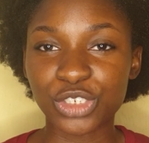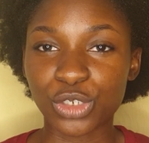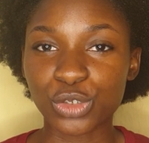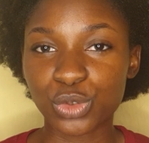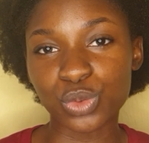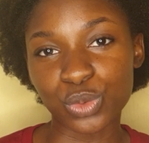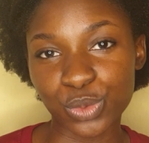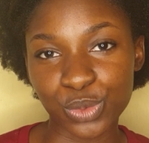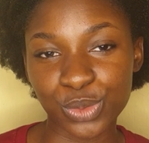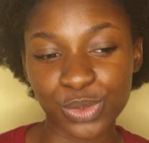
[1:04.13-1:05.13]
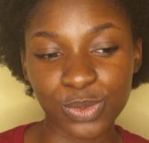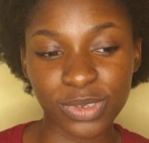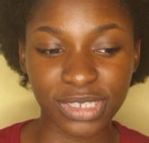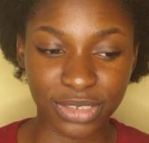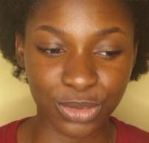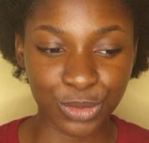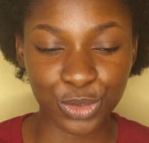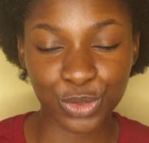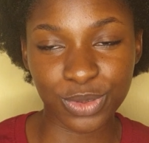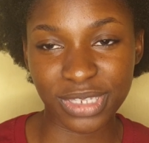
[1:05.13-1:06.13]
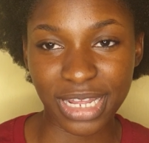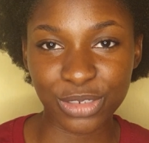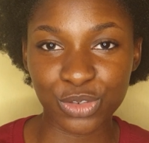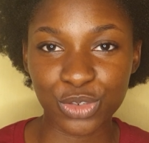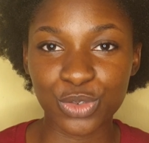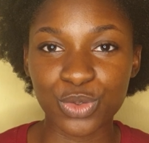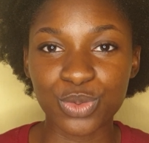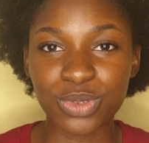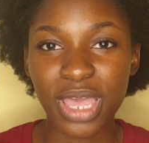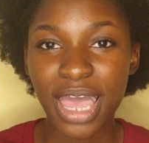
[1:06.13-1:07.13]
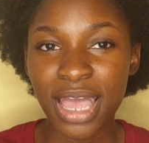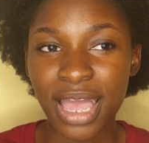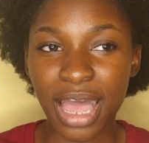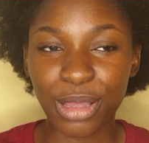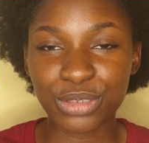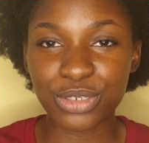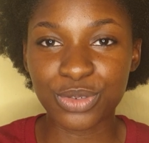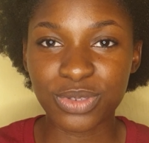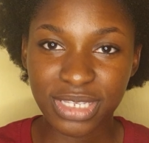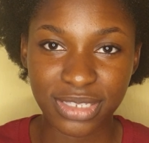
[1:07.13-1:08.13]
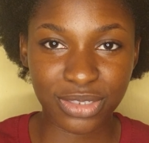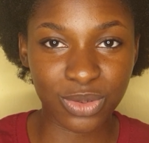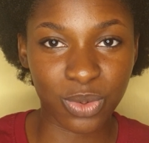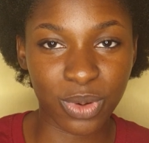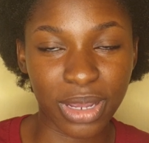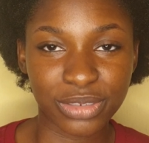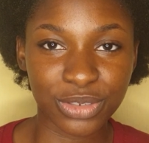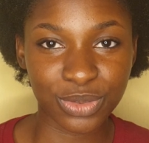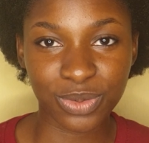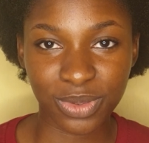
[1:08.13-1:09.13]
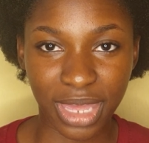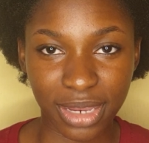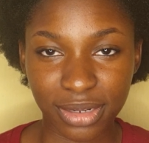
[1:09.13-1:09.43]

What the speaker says: just knows this or just knows that or just knows how to do this or how to do that.